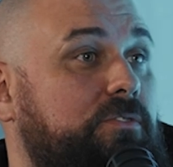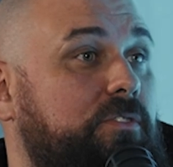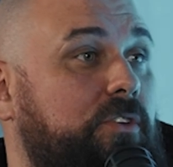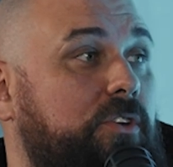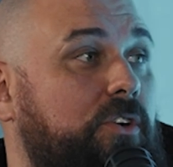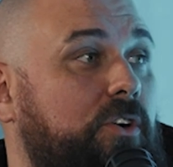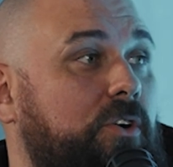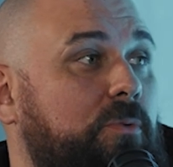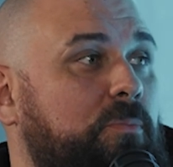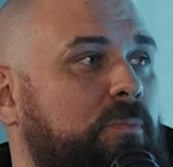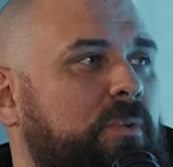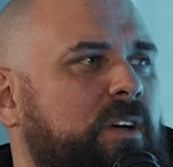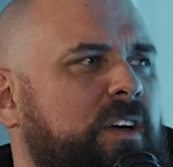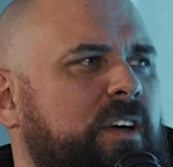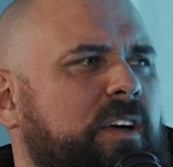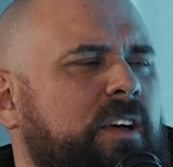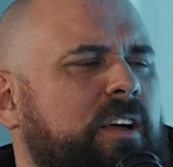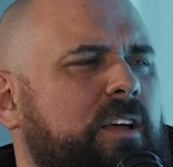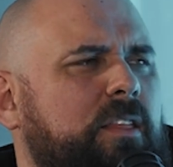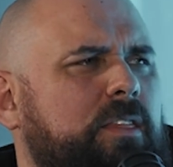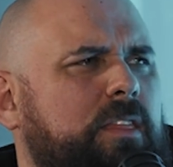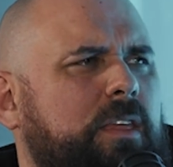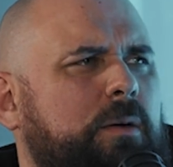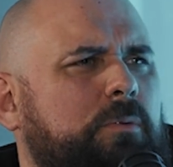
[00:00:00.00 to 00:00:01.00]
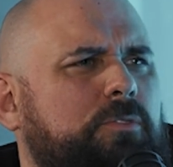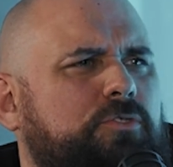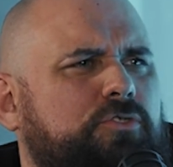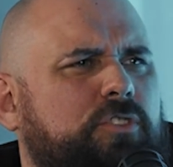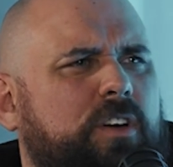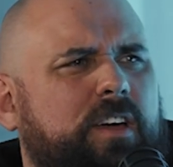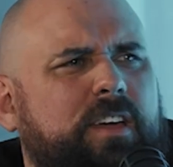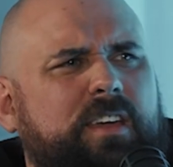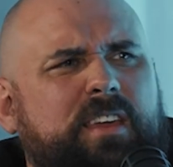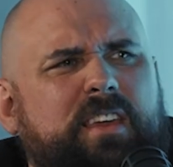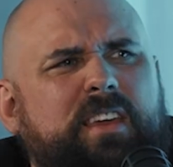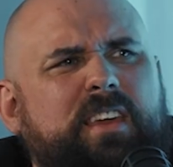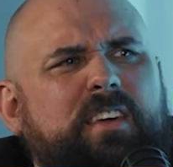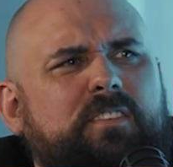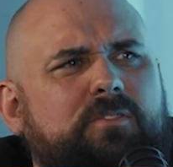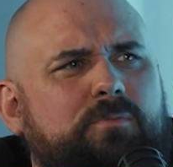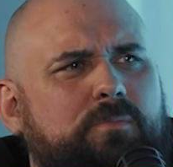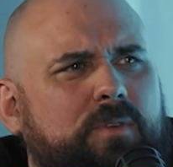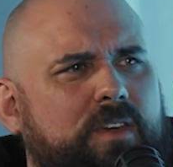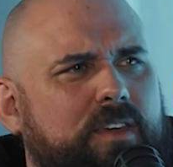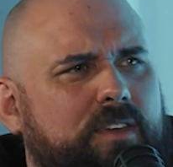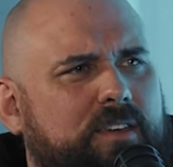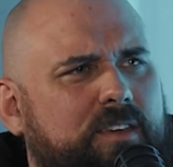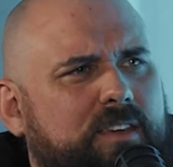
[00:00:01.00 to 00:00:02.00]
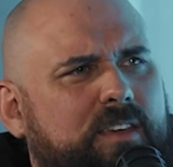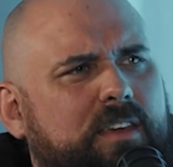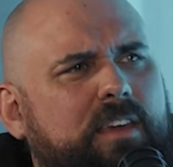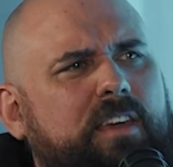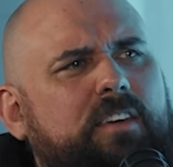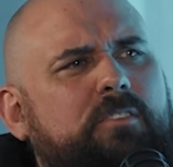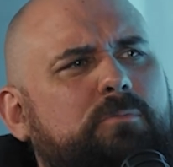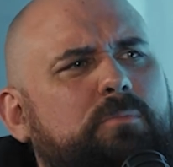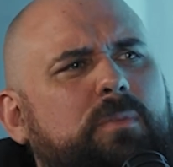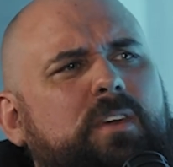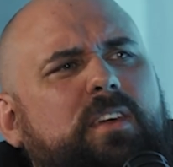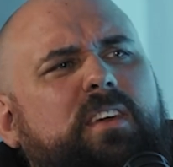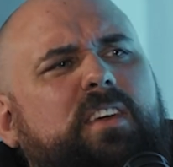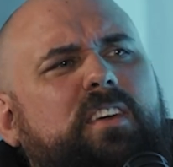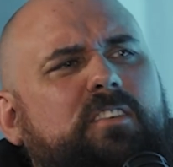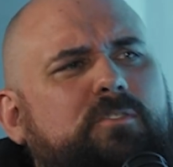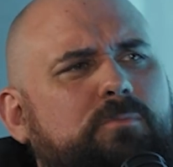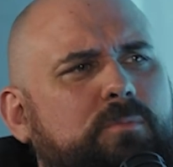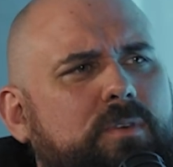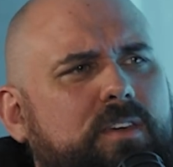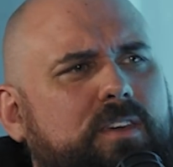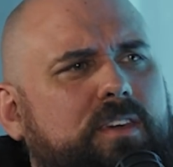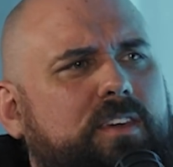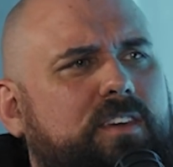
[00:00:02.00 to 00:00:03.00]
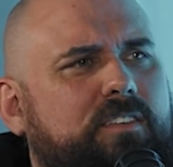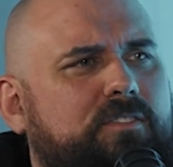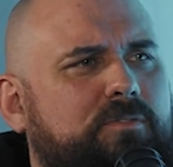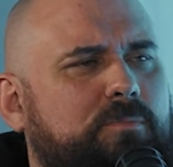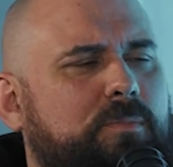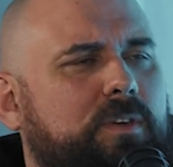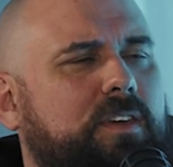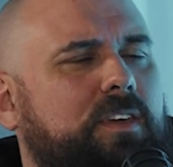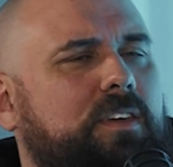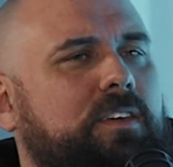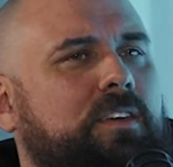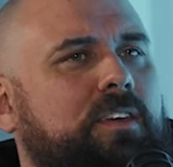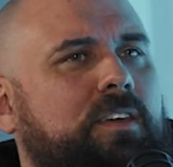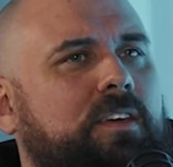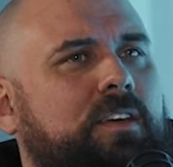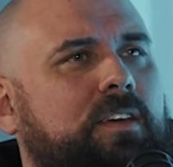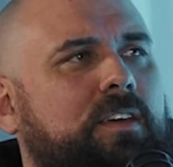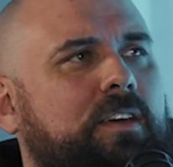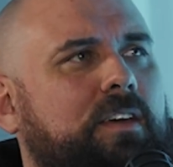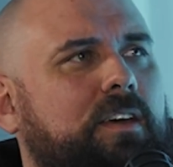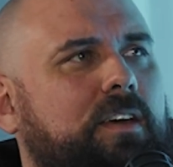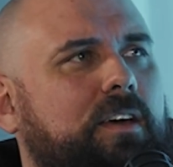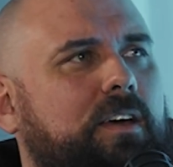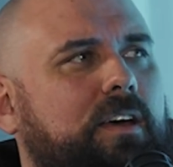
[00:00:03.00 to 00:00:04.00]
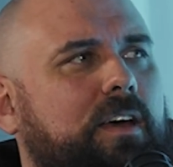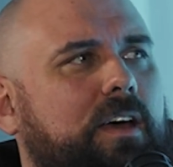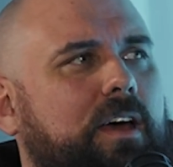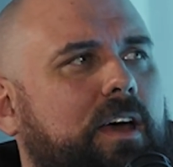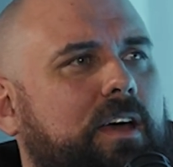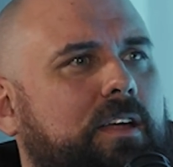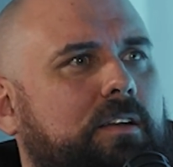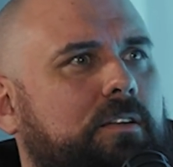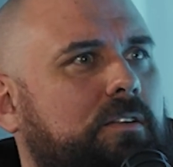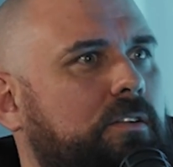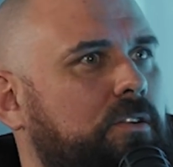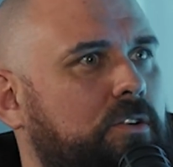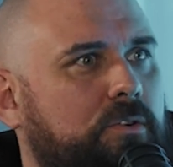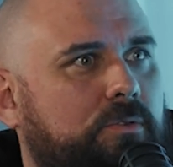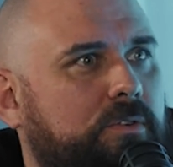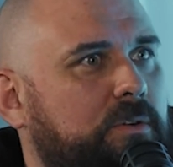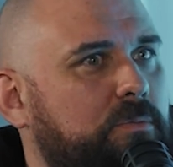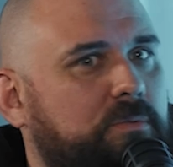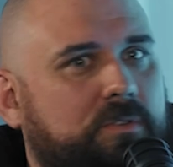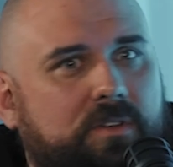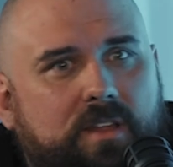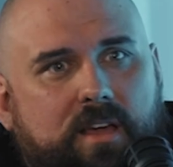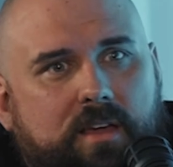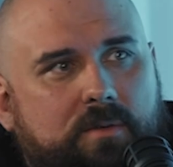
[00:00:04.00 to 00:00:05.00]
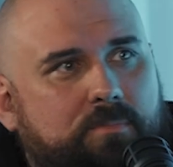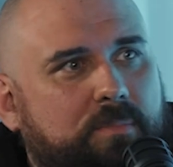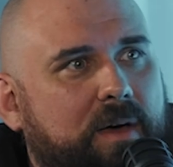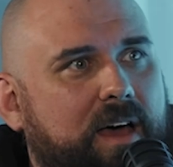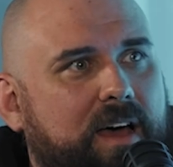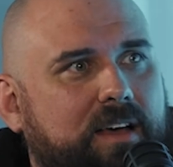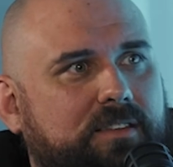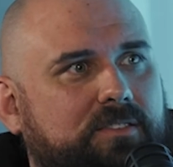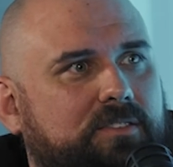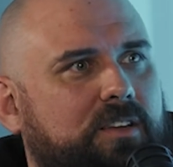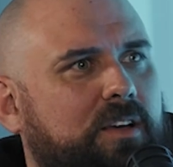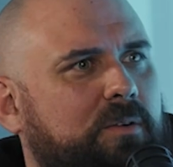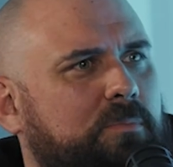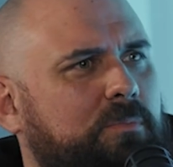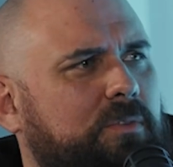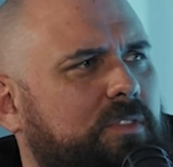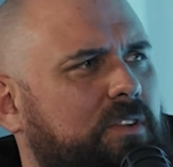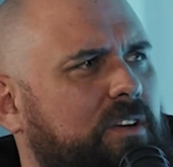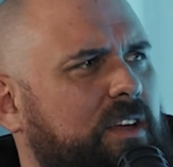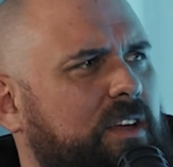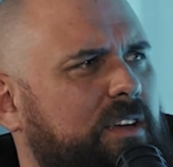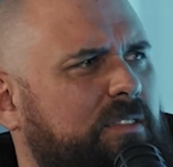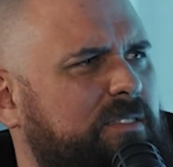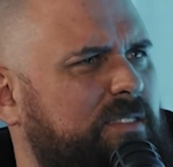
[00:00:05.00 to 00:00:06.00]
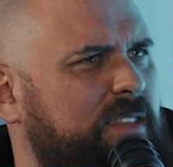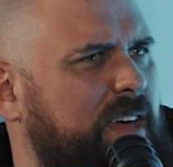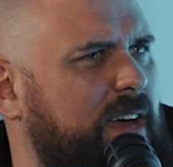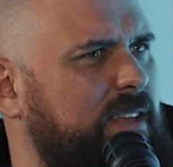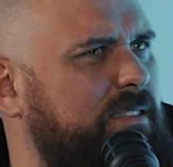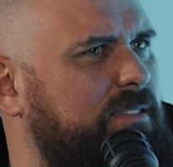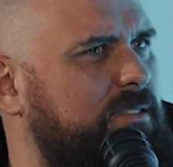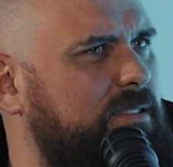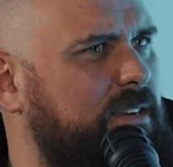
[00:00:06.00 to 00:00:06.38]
that come. They would try, give me, give me, give me, give me. Yeah. And Louie would like pass on, but they're like, that's